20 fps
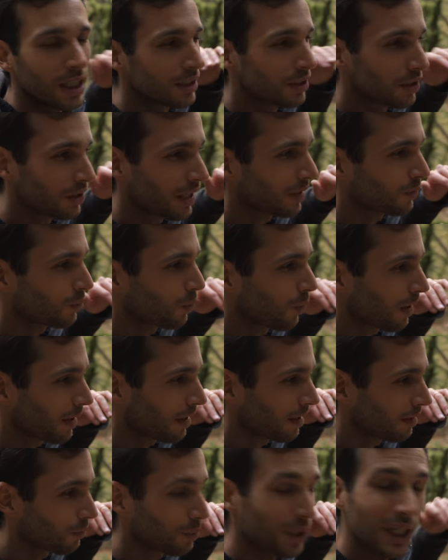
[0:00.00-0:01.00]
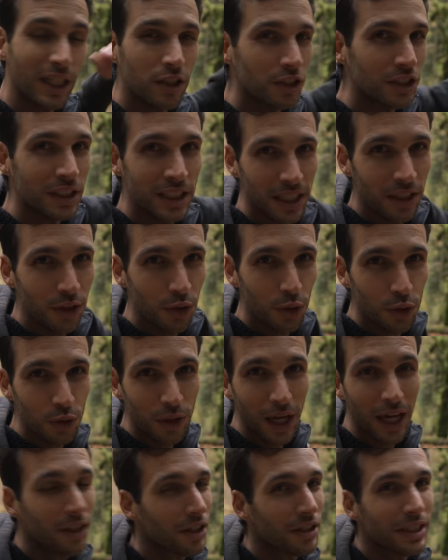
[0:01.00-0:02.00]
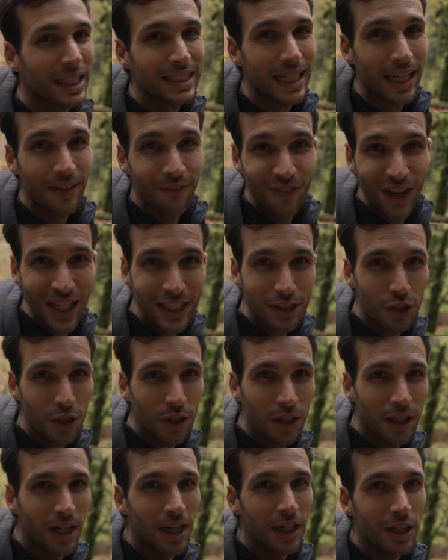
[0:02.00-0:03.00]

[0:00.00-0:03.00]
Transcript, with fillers: so that when we continue together this adventure,